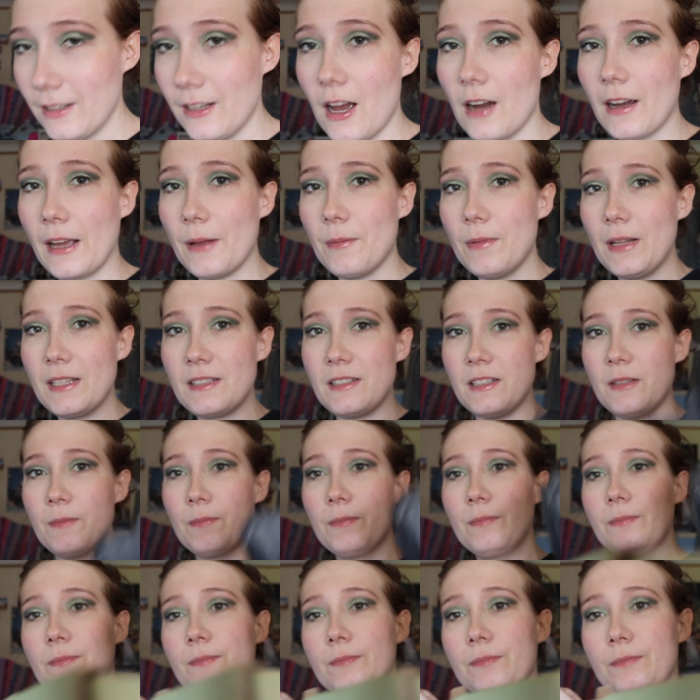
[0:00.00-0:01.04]
Okay, let's see.
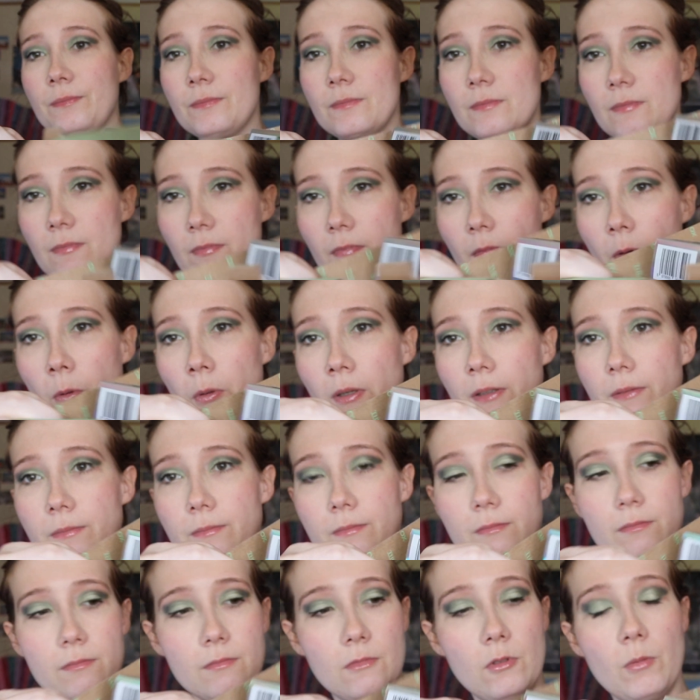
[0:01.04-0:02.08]

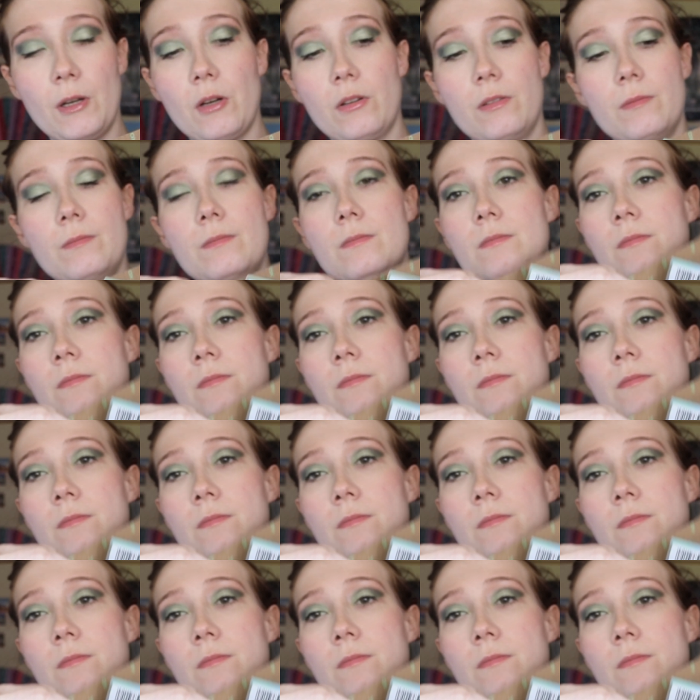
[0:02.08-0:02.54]
Oh my god.